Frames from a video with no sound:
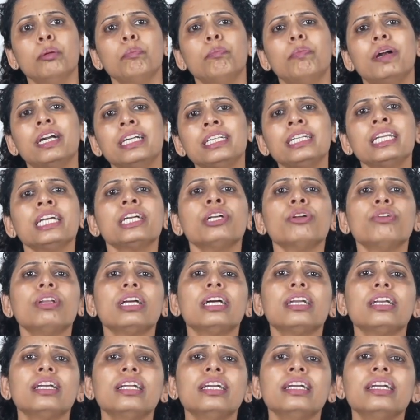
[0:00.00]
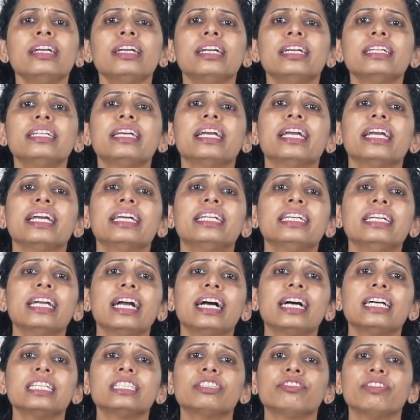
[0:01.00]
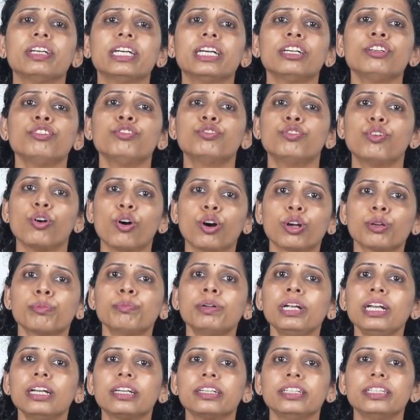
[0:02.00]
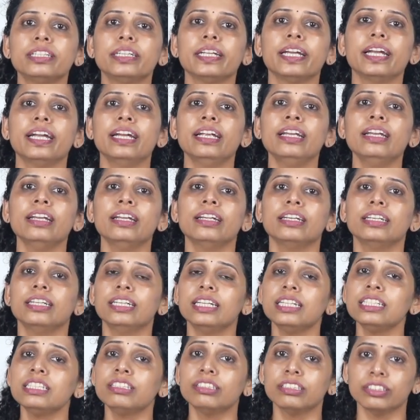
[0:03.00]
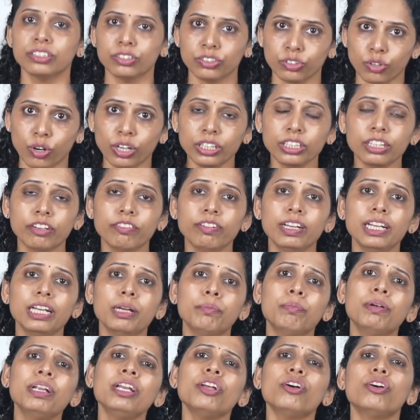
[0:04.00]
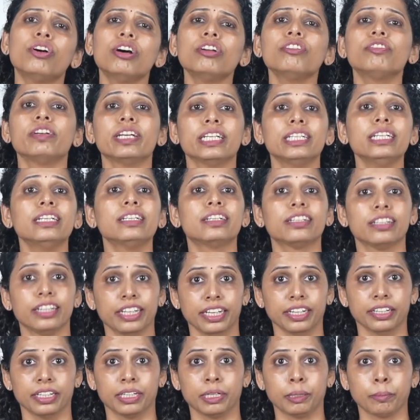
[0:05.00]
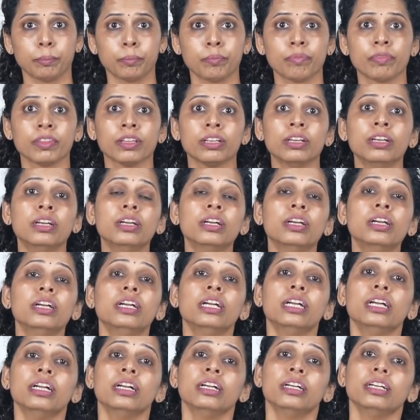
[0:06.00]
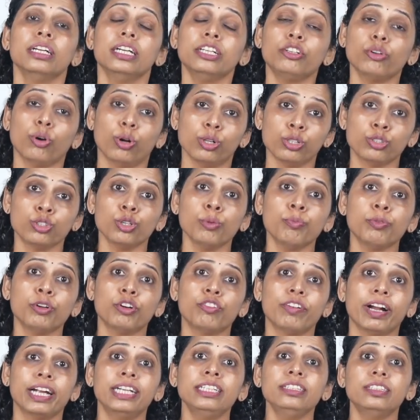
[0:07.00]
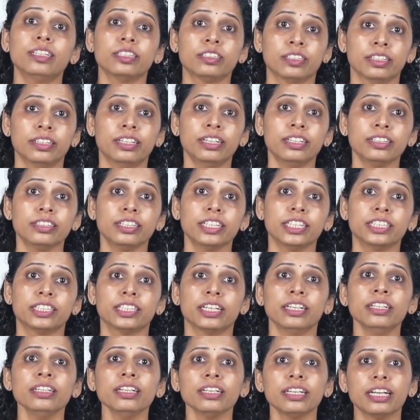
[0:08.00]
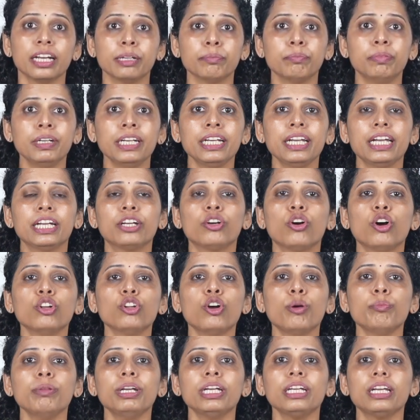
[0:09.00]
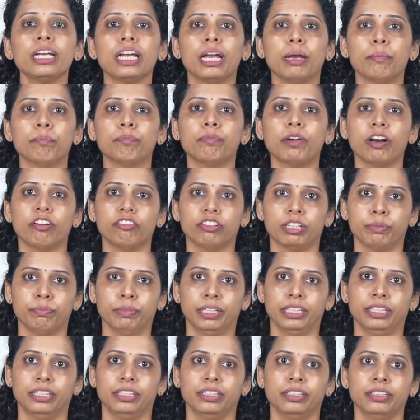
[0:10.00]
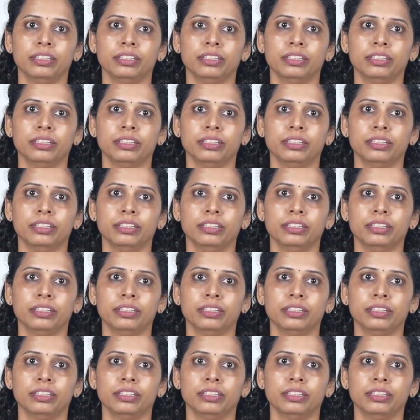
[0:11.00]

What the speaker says: particularly in areas where formal retail is not available or very rare. It also provides the third reason can be economic empowerment.